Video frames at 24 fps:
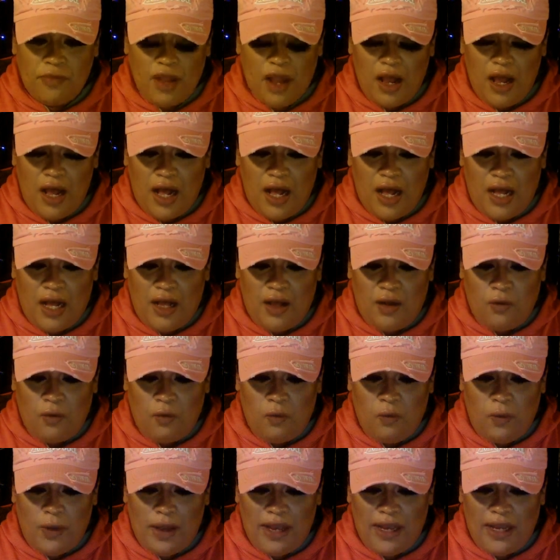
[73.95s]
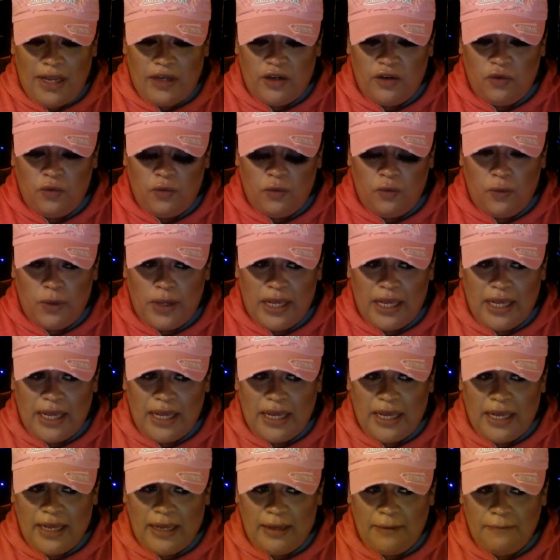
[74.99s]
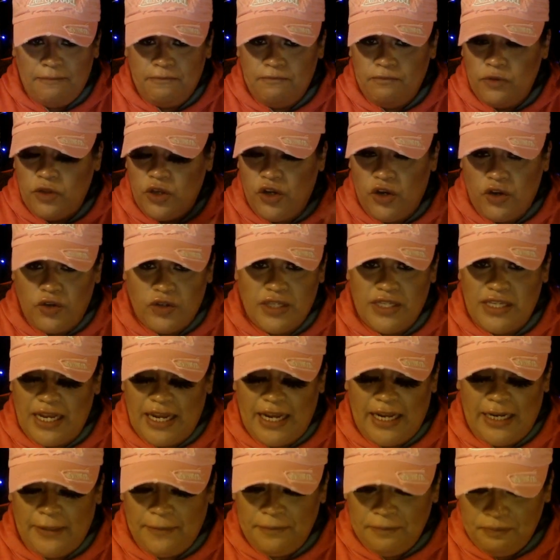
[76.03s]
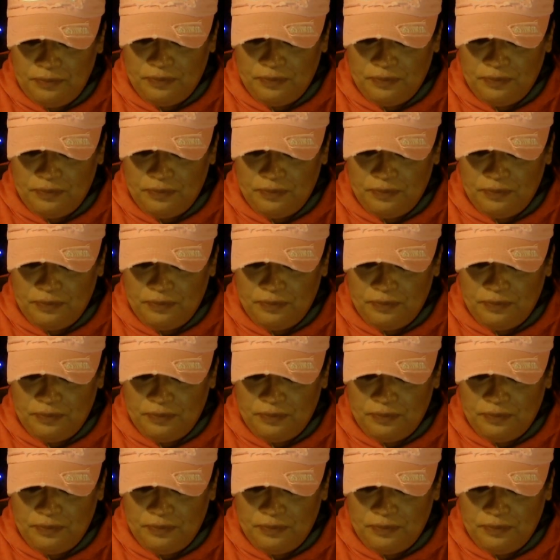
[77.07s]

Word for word: uh, when we, you know, seen